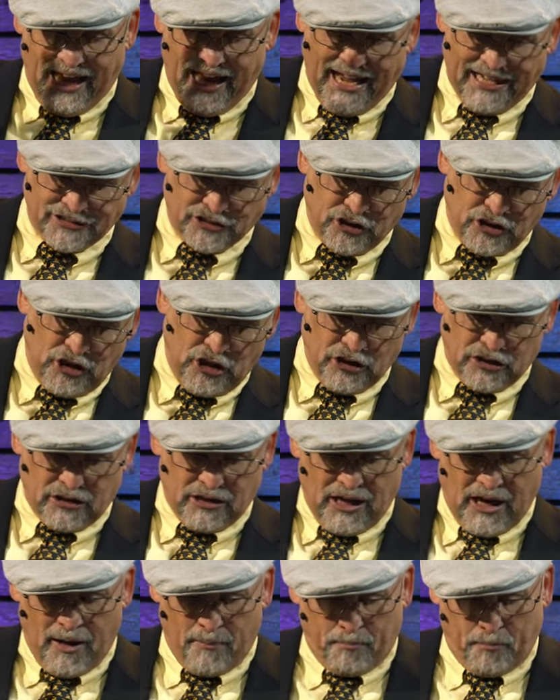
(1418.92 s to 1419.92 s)
has looked
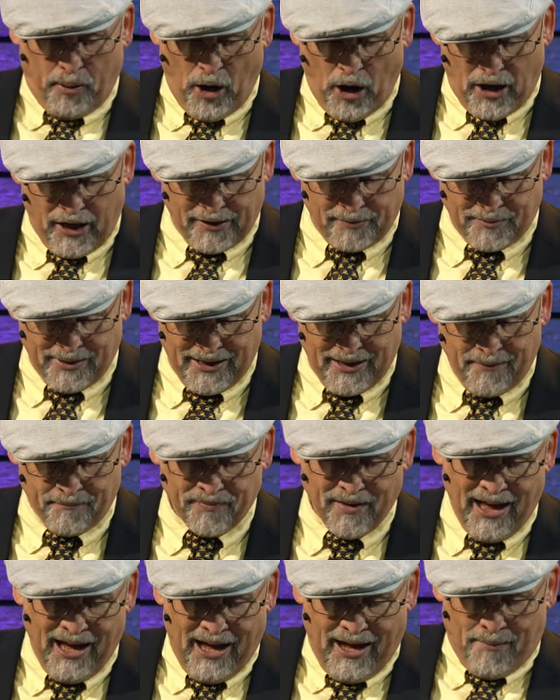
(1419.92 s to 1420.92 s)
upon me.
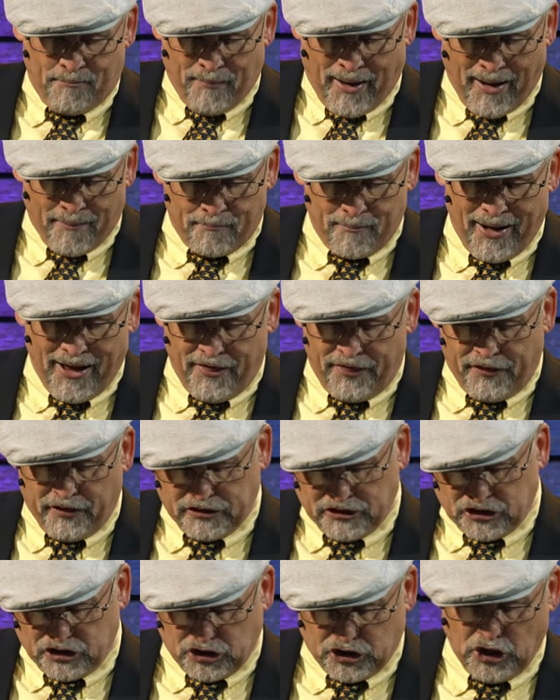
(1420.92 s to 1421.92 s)
My
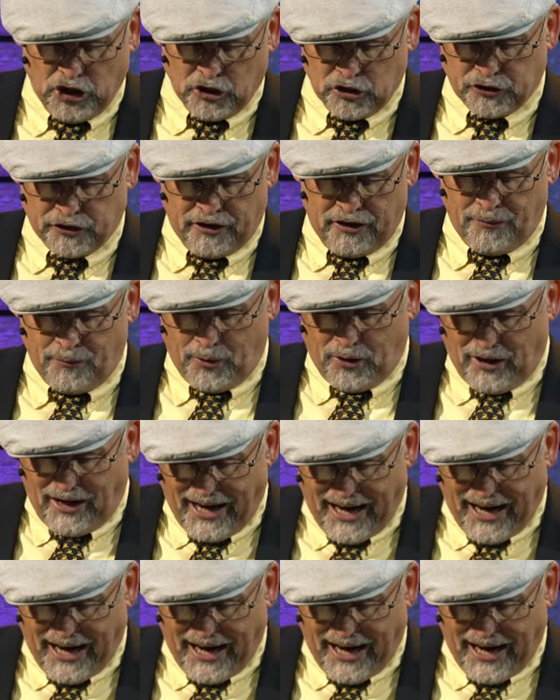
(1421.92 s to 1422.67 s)
mother's children were